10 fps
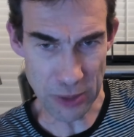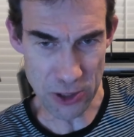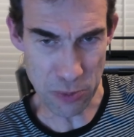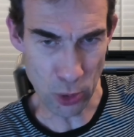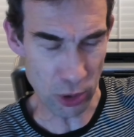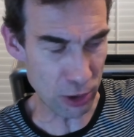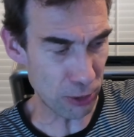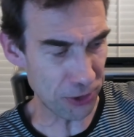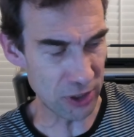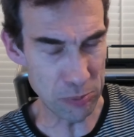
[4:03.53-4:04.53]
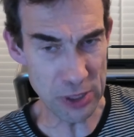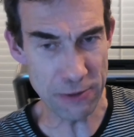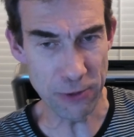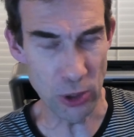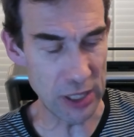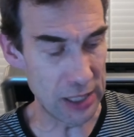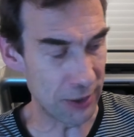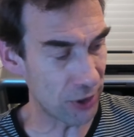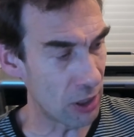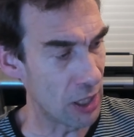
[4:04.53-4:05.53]
much more across the midfoot
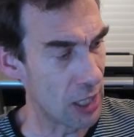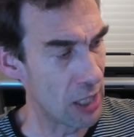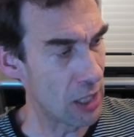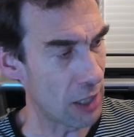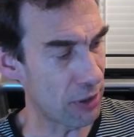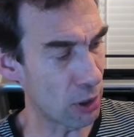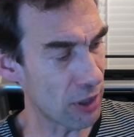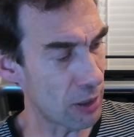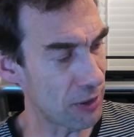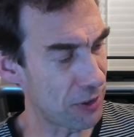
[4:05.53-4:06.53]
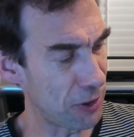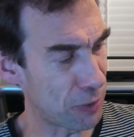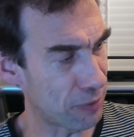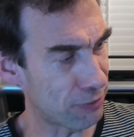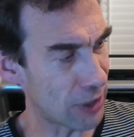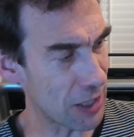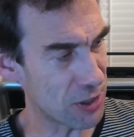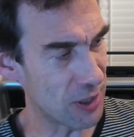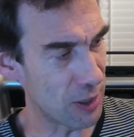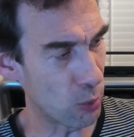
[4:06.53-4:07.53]
here. So I think although this is
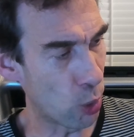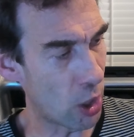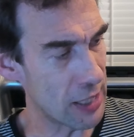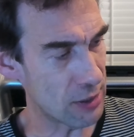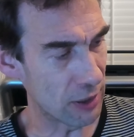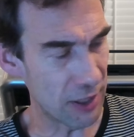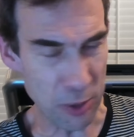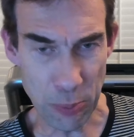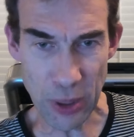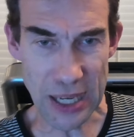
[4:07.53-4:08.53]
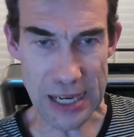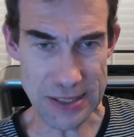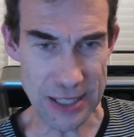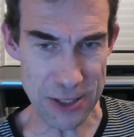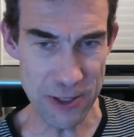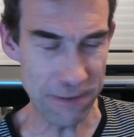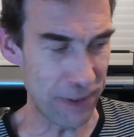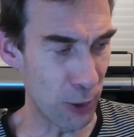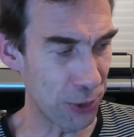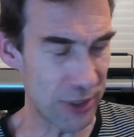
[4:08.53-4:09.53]
fractionally wider at the base, it actually
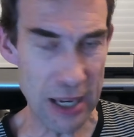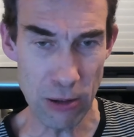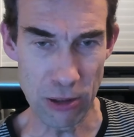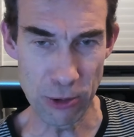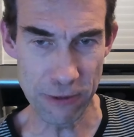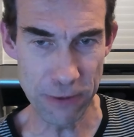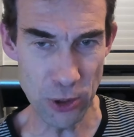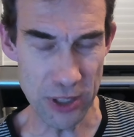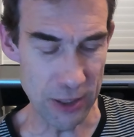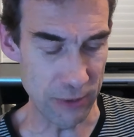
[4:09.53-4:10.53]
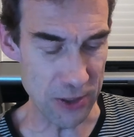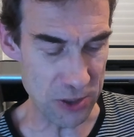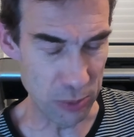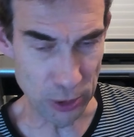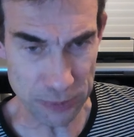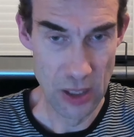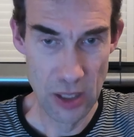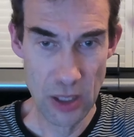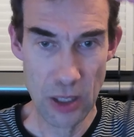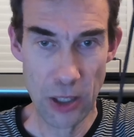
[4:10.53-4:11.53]
feels narrower on foot, the Invincible.
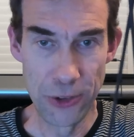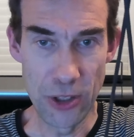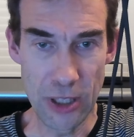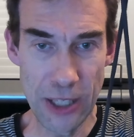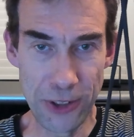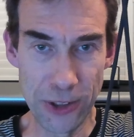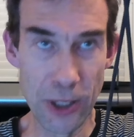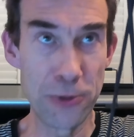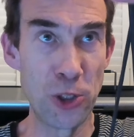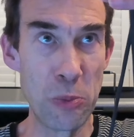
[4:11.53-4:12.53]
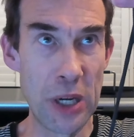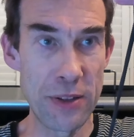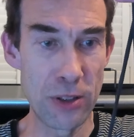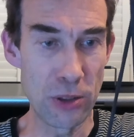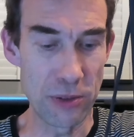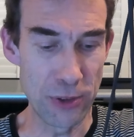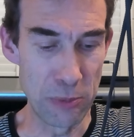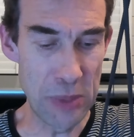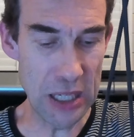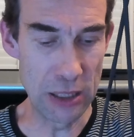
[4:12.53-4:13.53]
So the laces aren't too bad. They're not
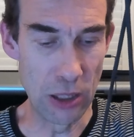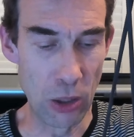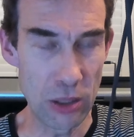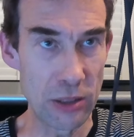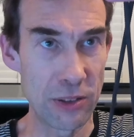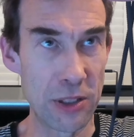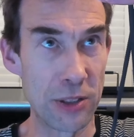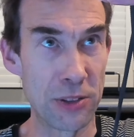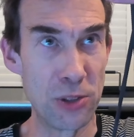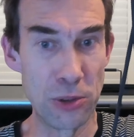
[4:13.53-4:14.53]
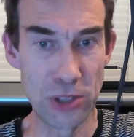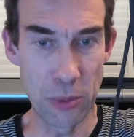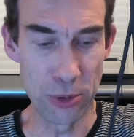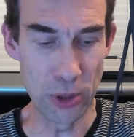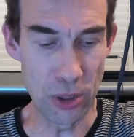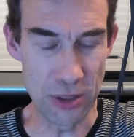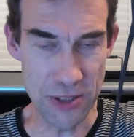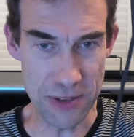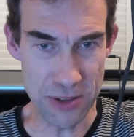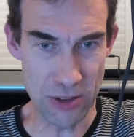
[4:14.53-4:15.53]
sort of mega long. I do a double knot
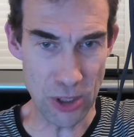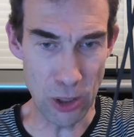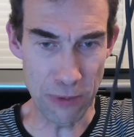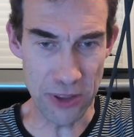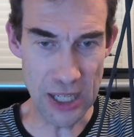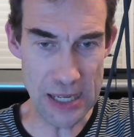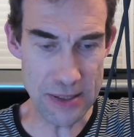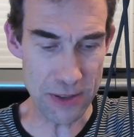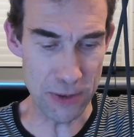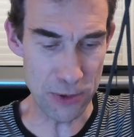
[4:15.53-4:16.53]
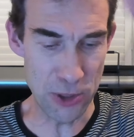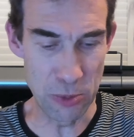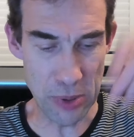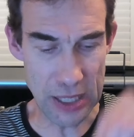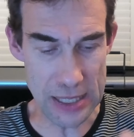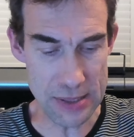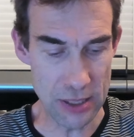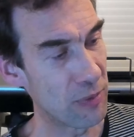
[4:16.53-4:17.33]
and just tie off the ends. That's not too bad.